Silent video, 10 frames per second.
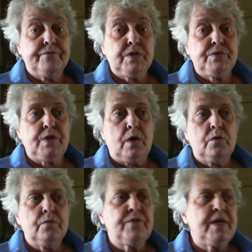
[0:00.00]
So
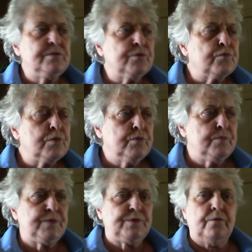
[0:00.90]
these groups are